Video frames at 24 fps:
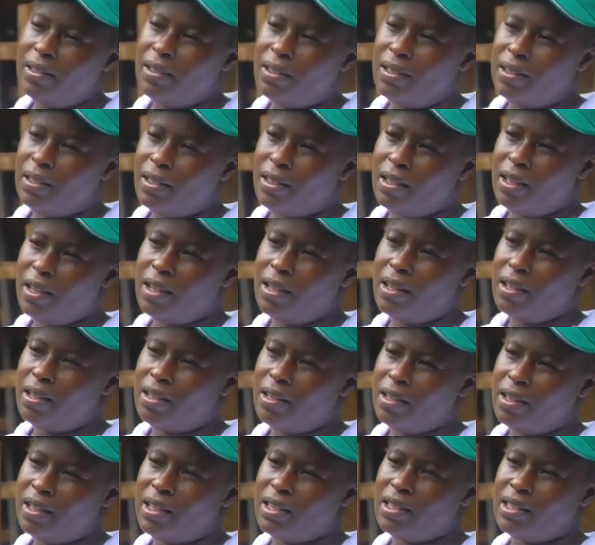um, what
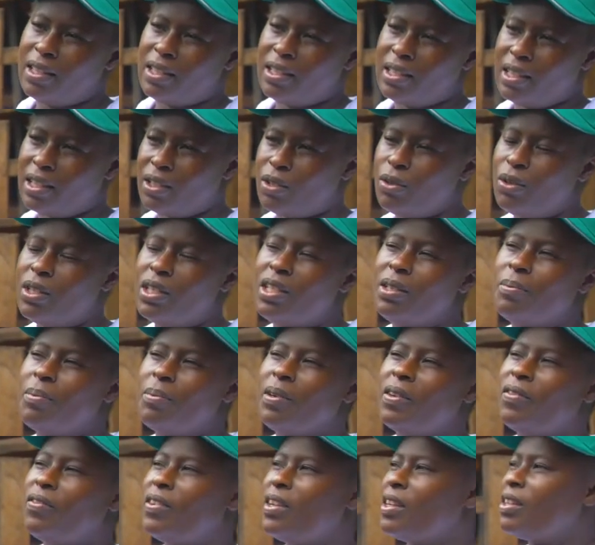kind of uh,
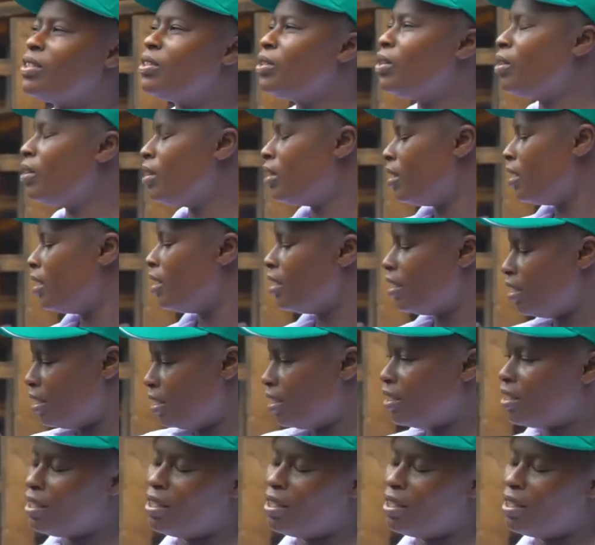intervention they want to put in